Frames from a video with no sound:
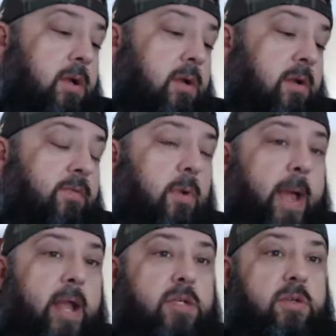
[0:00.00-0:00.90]
feel bad
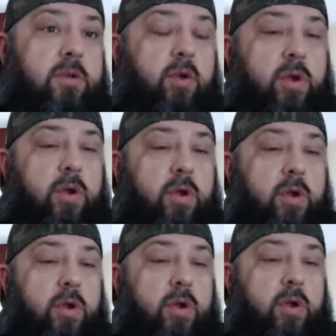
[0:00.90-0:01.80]
his career kind of
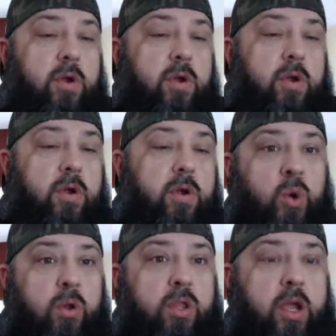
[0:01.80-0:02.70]
got cut
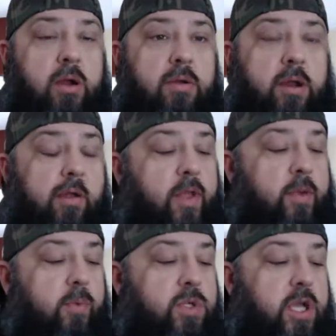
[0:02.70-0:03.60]
short there. I don't think
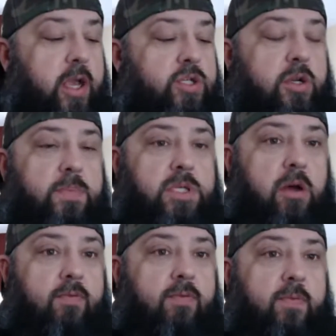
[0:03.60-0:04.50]
once he injured himself
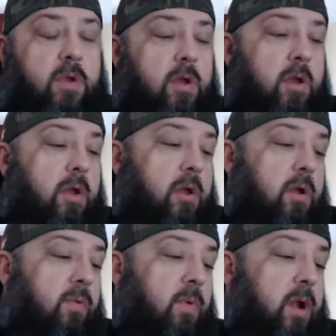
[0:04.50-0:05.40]

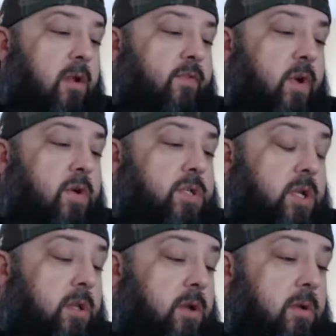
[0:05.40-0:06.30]
running to first,
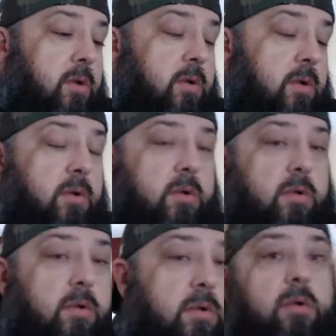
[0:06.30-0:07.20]
and
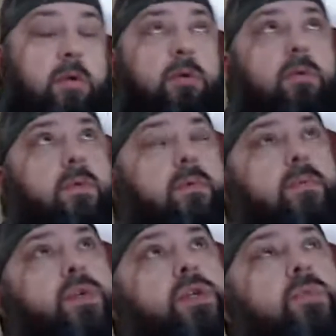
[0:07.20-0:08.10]

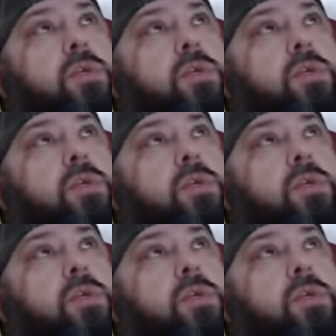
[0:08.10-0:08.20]
shoot, was it